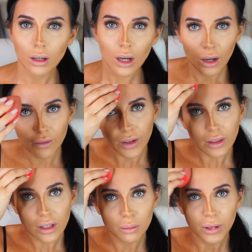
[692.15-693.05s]
Yeah, I feel
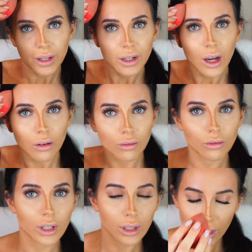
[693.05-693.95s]
like that's blending
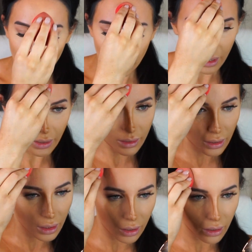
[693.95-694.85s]
out really
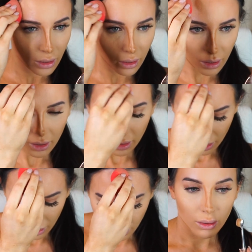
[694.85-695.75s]
nicely.
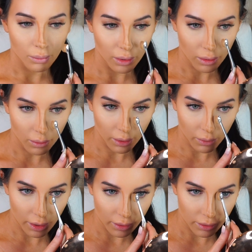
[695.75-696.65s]
I'm gonna go in
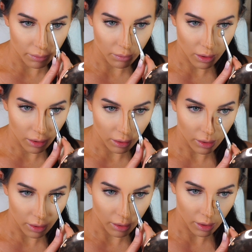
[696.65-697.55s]
with a
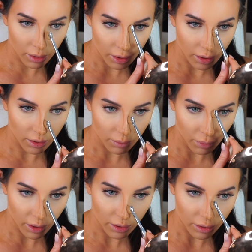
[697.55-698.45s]
smaller Artiste
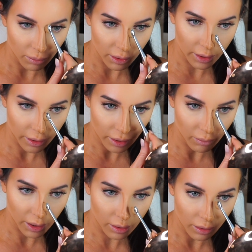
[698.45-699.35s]
brush to blend out
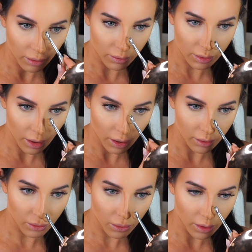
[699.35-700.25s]
my nose
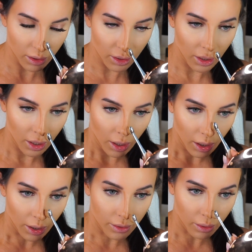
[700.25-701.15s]
contour.
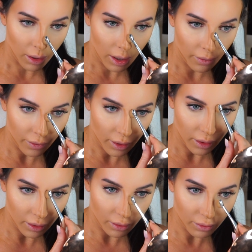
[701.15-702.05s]
I don't
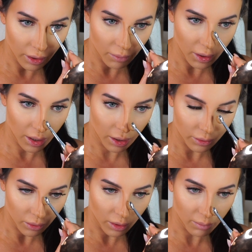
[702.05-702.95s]
ever cream
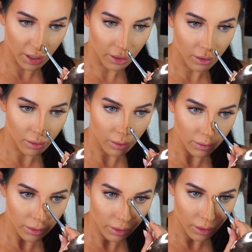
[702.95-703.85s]
contour my
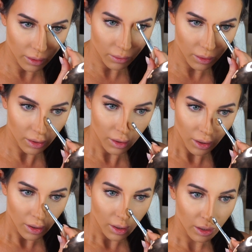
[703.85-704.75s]
nose, so
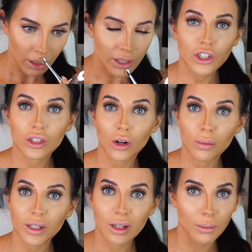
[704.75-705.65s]
let's just
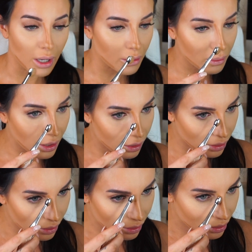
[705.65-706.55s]
hope this comes out okay.